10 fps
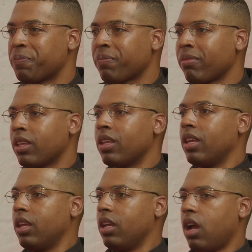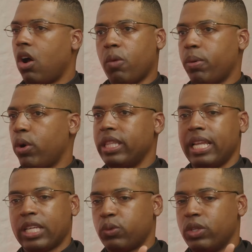That, yep. Oh, bro. And
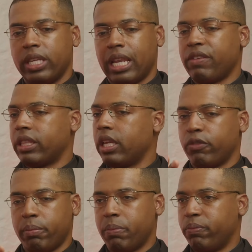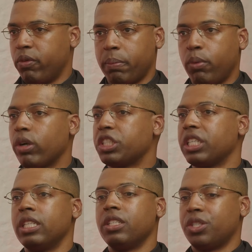then that's when you get everything from, from
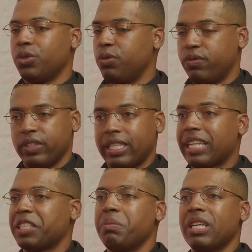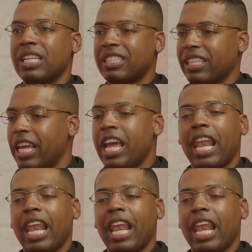abortion to vasectomies to the,